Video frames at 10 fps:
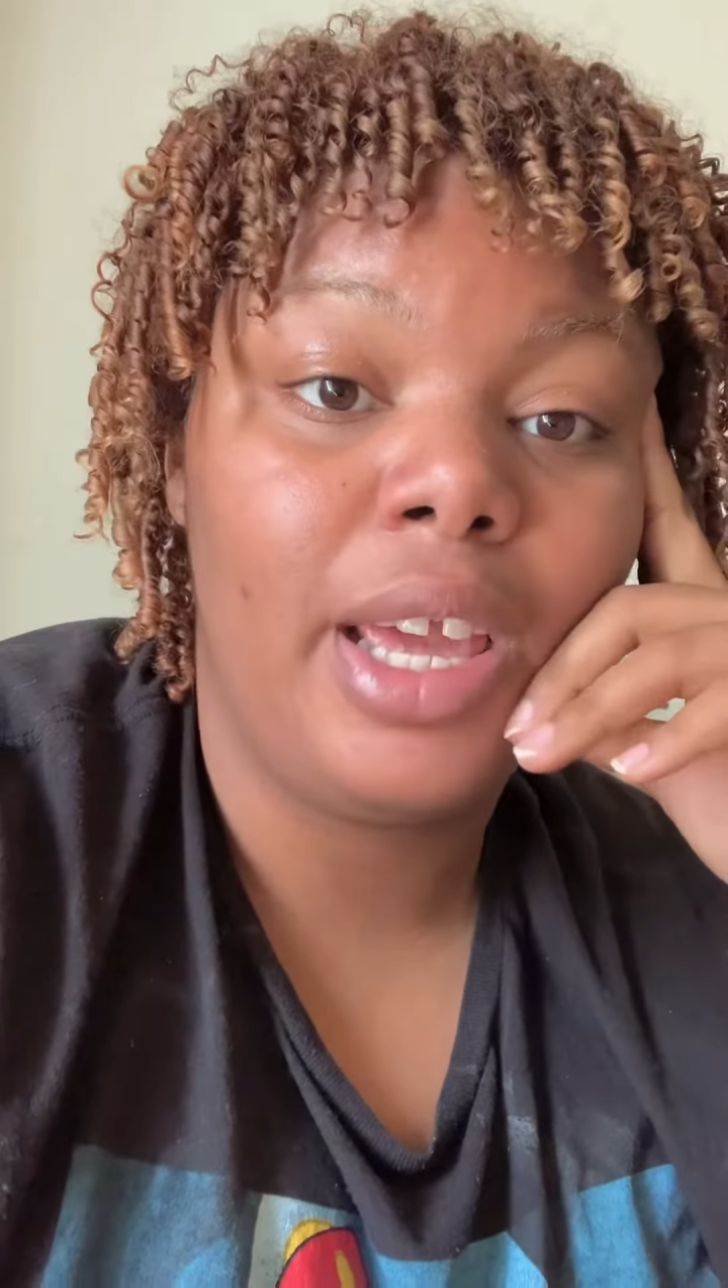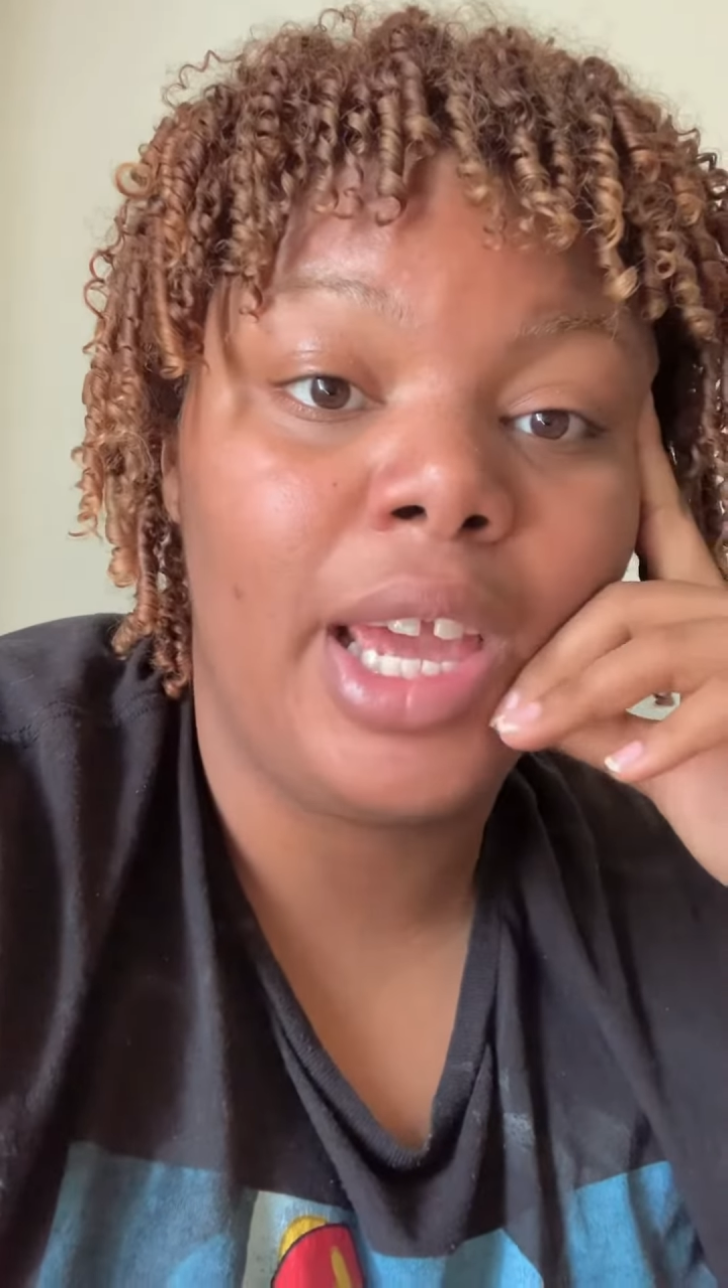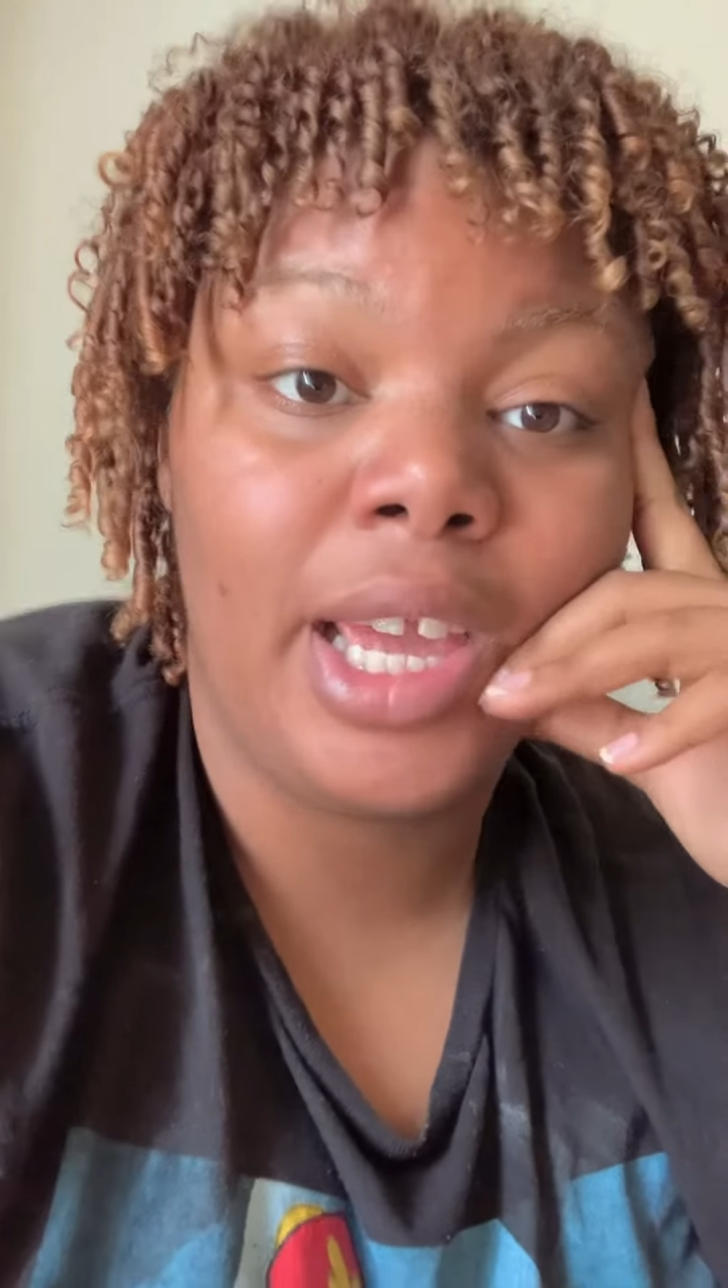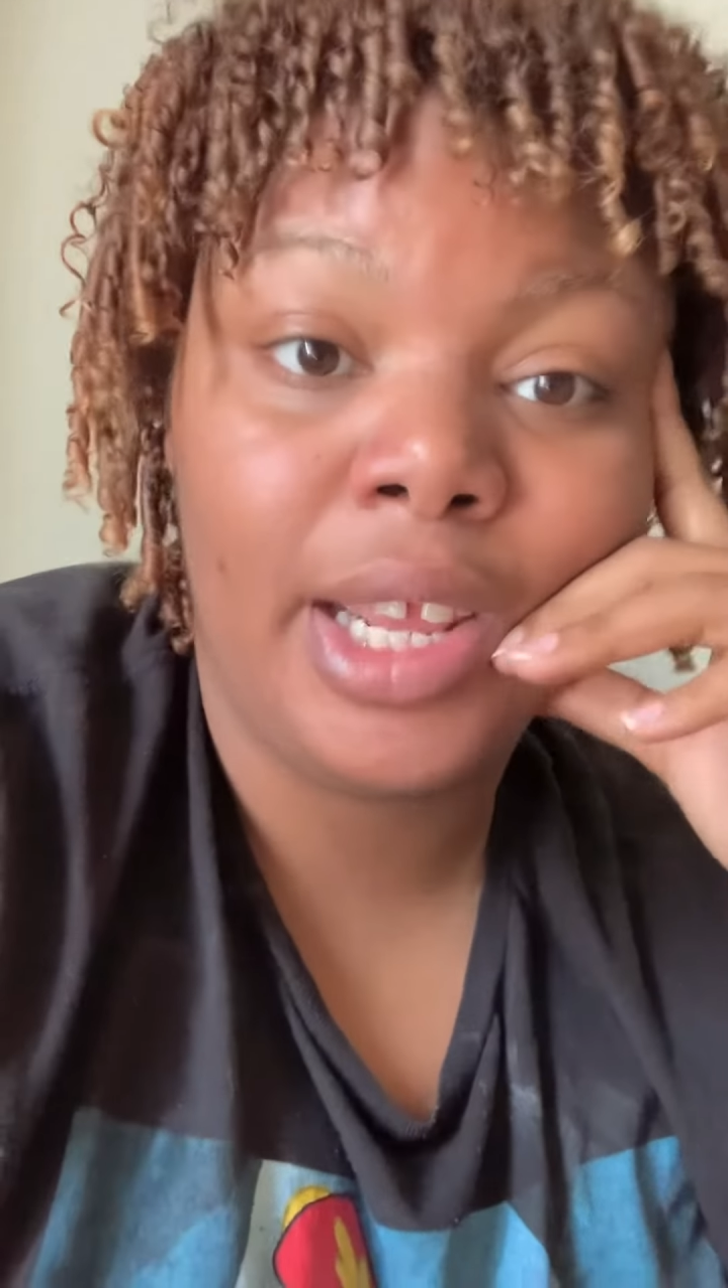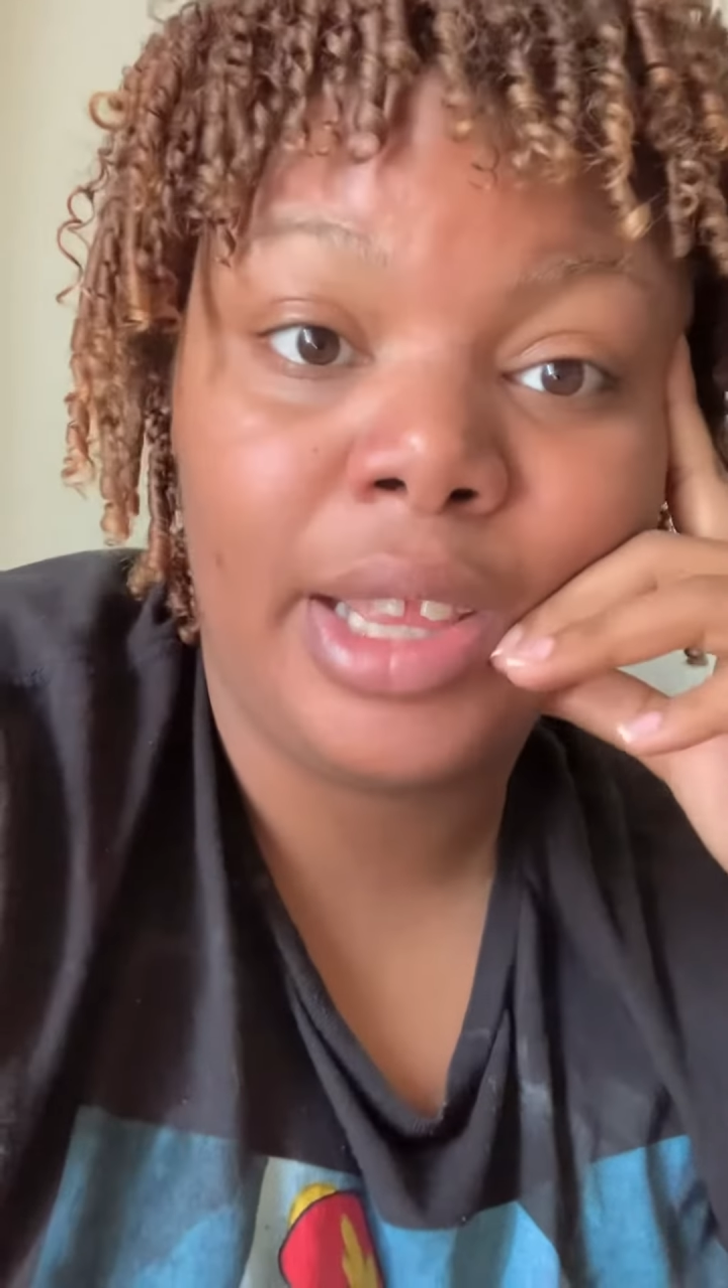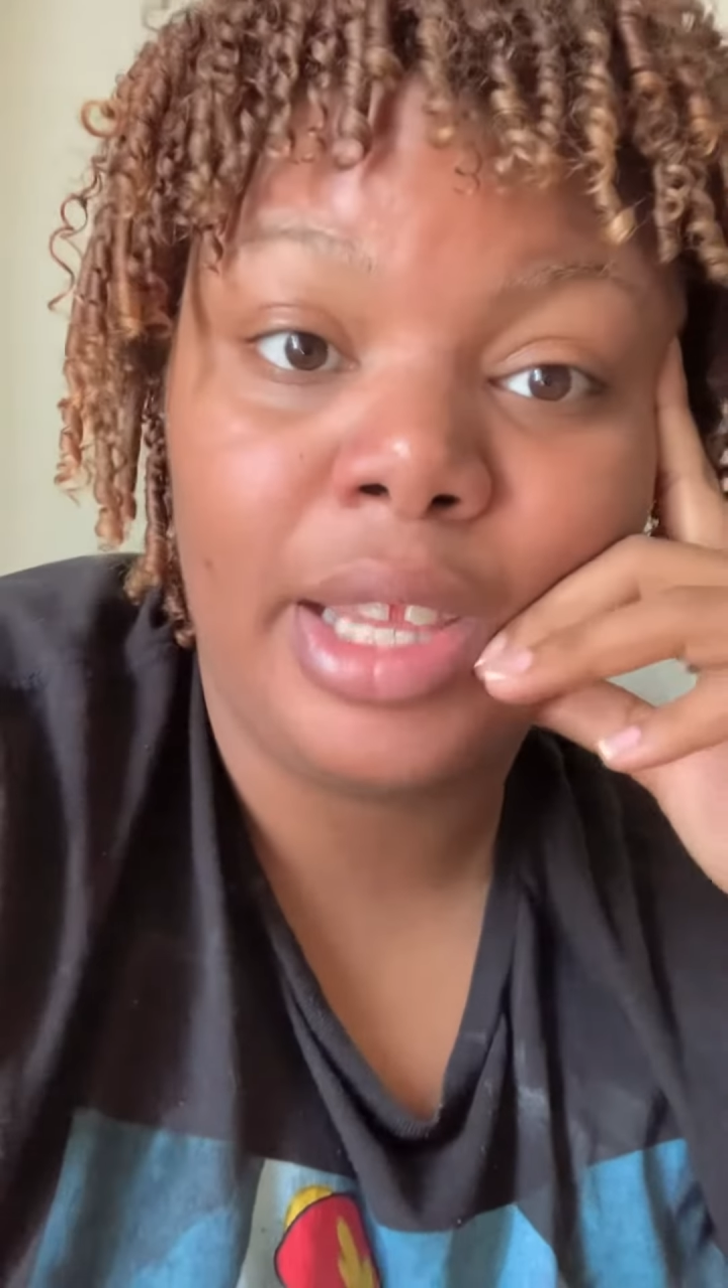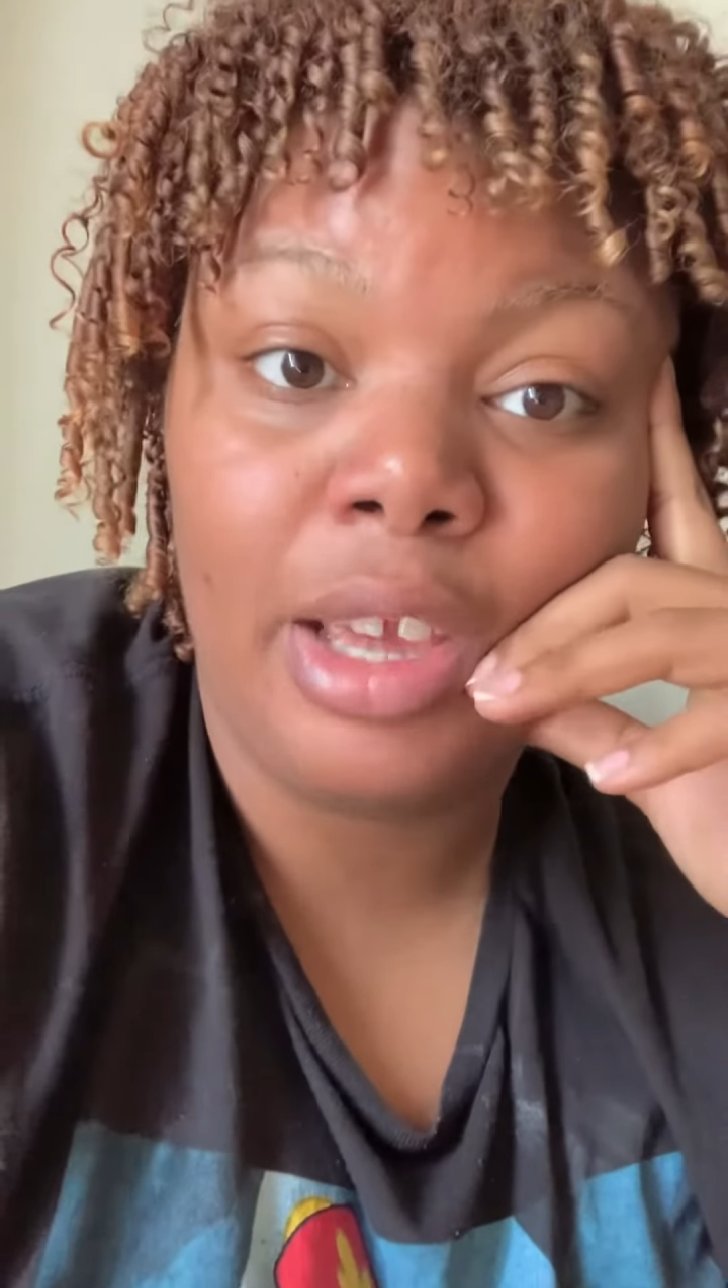and